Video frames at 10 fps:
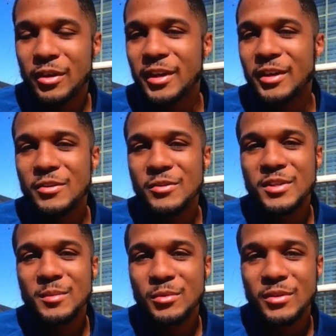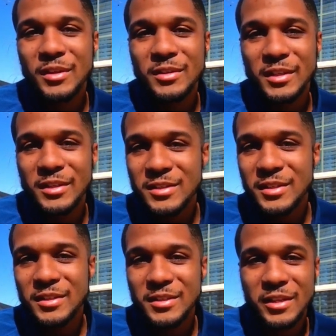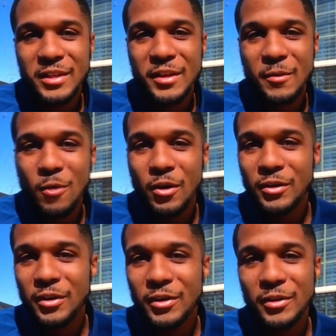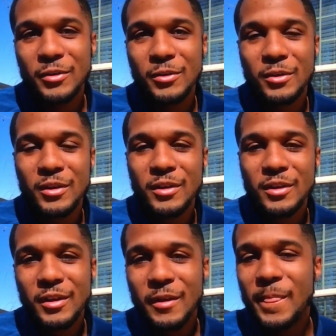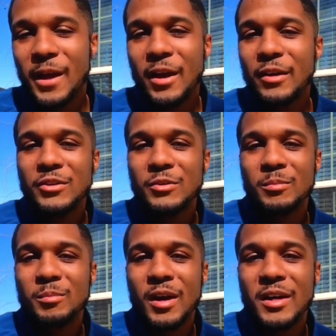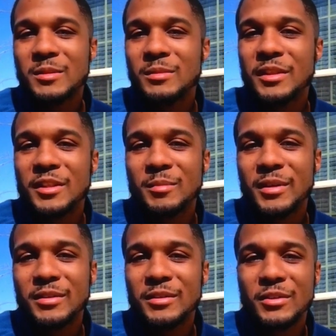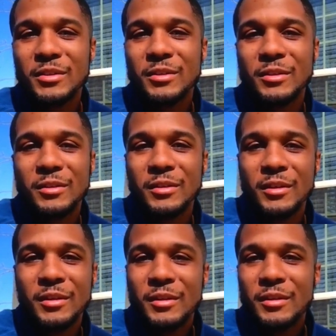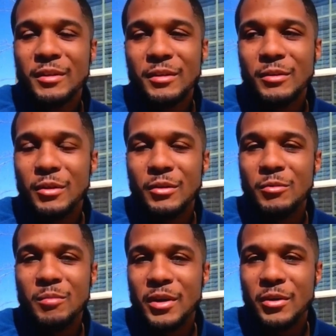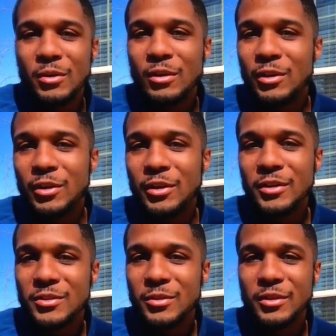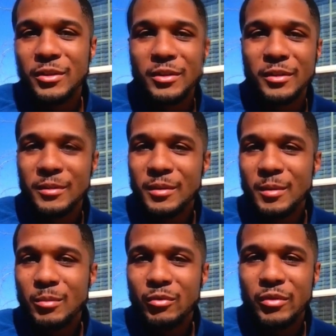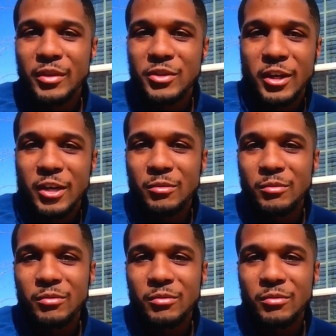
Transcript: can't do simple things like sit, stay, walk in a hill. How could you possibly expect it to you know, do medical alerts or prevent a child from